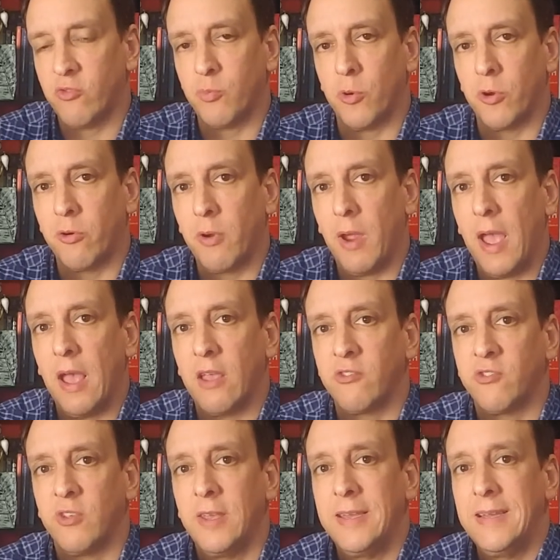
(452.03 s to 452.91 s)

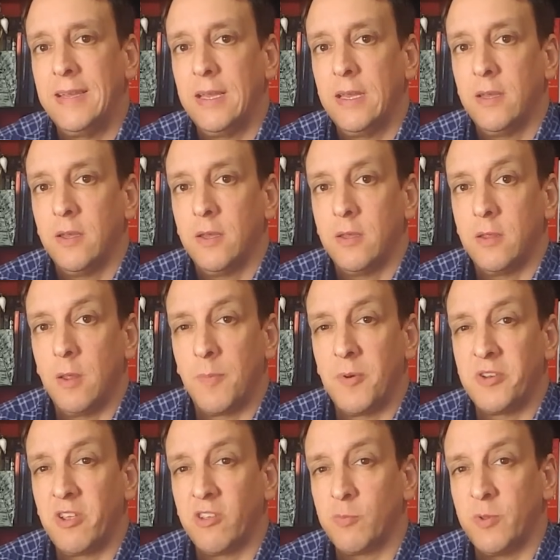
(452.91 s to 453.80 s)
progress, the
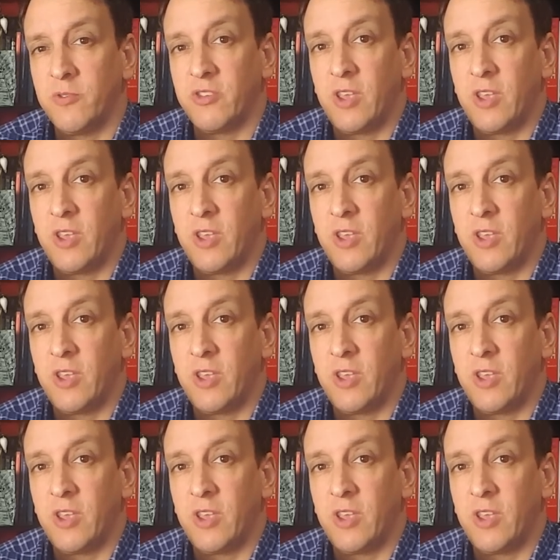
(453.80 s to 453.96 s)
participants